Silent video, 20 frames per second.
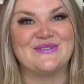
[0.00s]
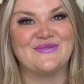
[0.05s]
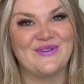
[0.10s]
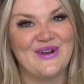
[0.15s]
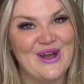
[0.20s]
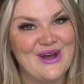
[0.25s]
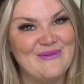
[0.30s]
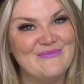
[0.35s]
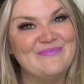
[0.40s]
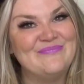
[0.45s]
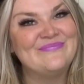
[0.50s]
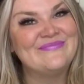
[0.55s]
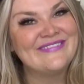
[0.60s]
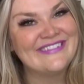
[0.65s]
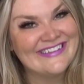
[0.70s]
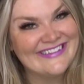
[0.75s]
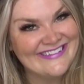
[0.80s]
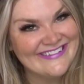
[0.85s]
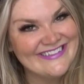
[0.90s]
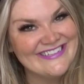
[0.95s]
from
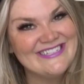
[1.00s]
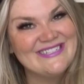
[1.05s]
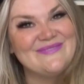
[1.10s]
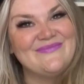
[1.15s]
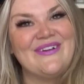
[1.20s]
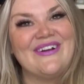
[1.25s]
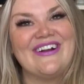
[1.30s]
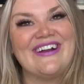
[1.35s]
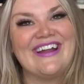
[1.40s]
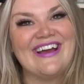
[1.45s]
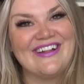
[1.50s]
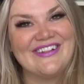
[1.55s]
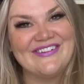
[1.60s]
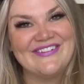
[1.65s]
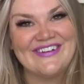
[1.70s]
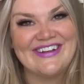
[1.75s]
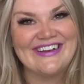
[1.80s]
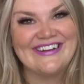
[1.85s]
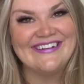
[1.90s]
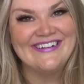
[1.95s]
Spirit
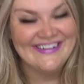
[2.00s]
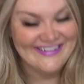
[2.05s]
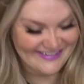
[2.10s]
Halloween.